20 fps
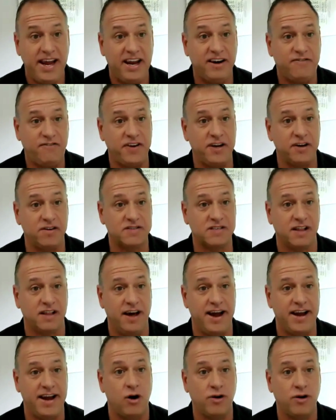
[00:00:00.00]
It feels
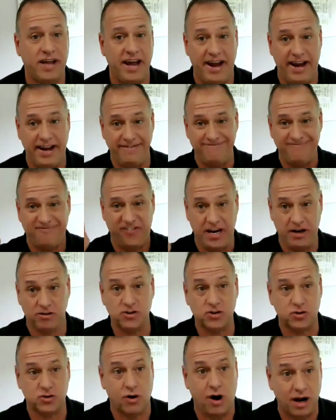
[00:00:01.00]
like, okay,
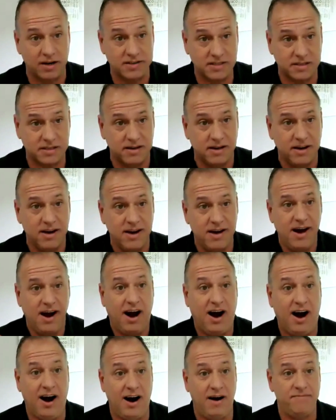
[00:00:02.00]
fingers crossed.
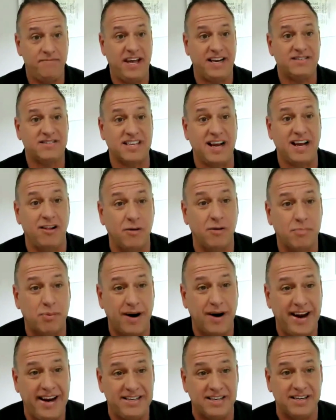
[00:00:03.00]
They
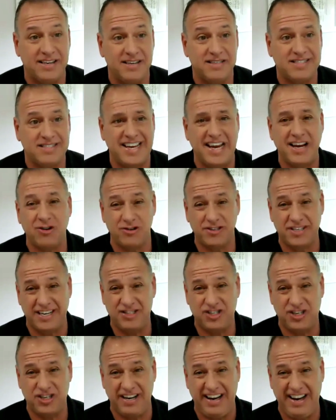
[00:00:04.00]
celebrate
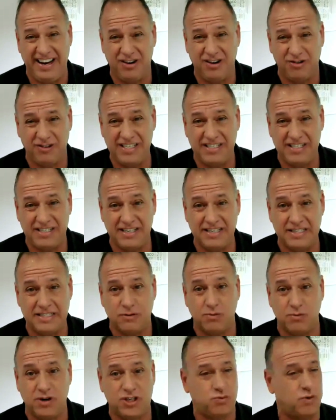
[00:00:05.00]
single-digit
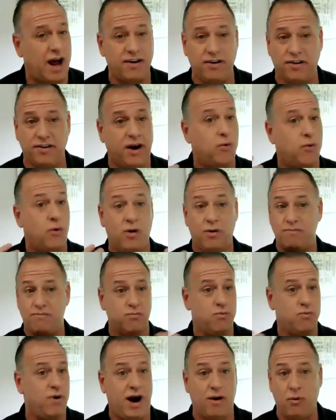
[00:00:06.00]
increases, which I don't know
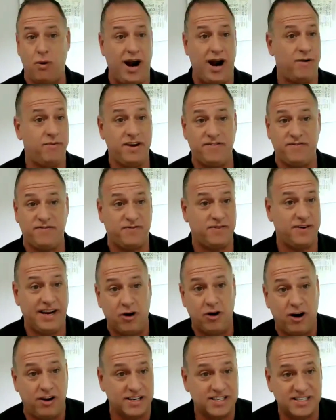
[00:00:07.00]
why we've
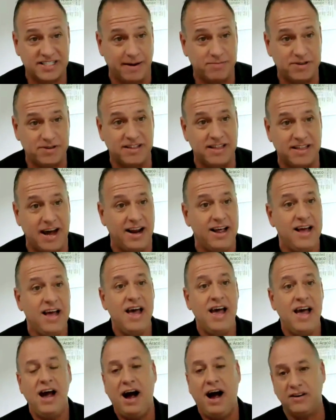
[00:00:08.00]
all accepted that.
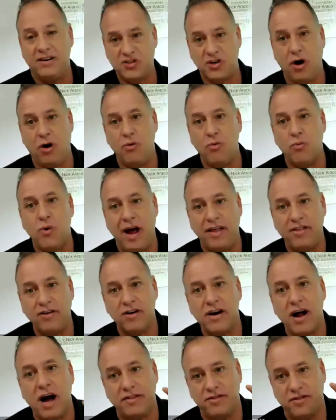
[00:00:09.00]
So
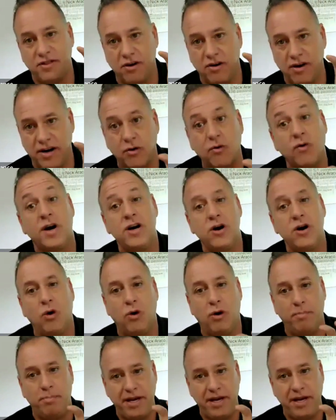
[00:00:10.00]
whether or not they're in a
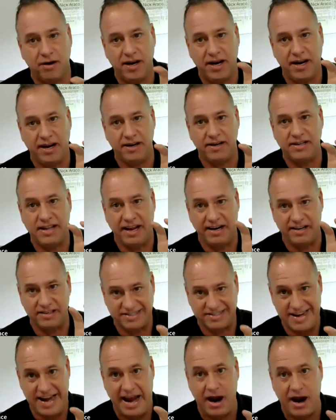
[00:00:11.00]
renewal period that
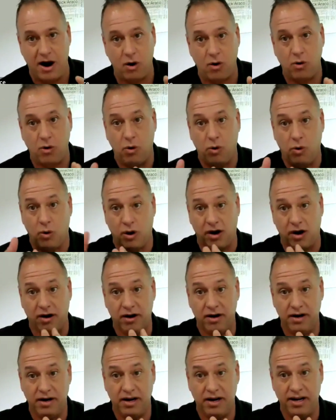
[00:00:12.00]
is now
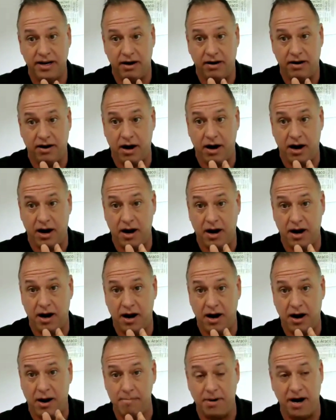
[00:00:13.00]
or
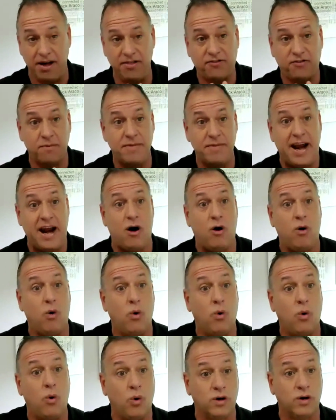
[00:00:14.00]
a month from now
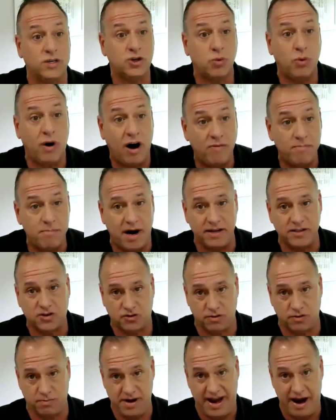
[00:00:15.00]
or 12
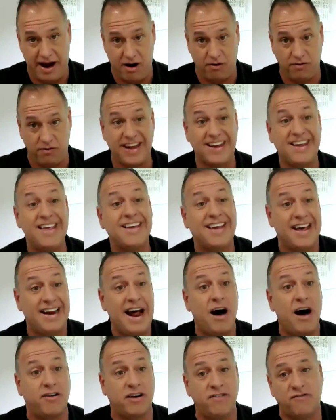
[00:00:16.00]
months from now, they can
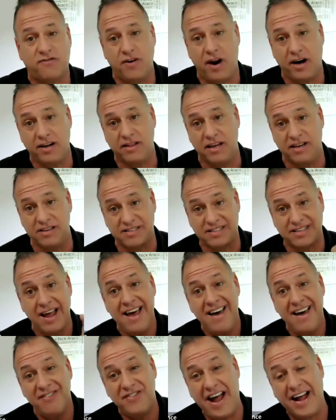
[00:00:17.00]
get out in front of this.
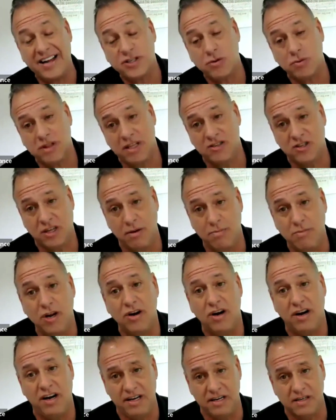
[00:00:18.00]
That's what this
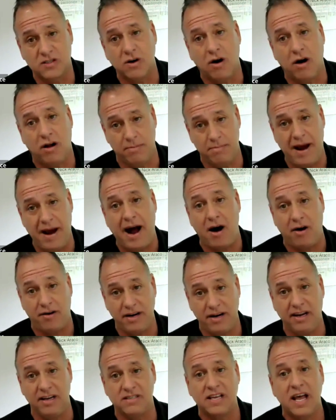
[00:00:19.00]
community is all
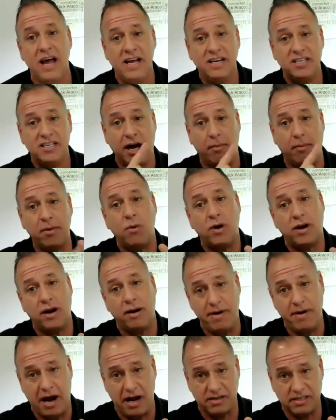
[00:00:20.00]
about, is tell me what
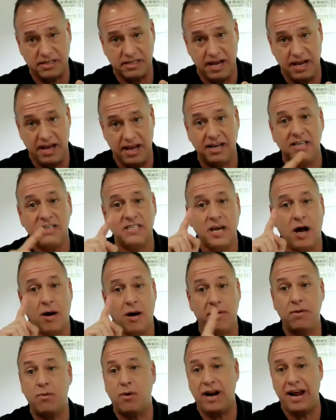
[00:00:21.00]
I'm not seeing,
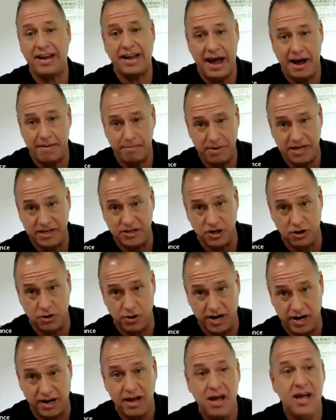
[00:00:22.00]
tell me what I can be
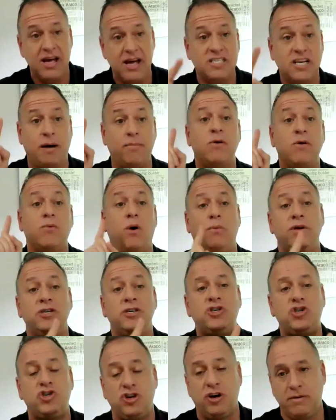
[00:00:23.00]
doing, tell me what
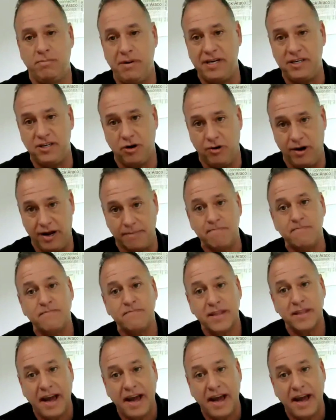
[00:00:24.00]
we should be doing.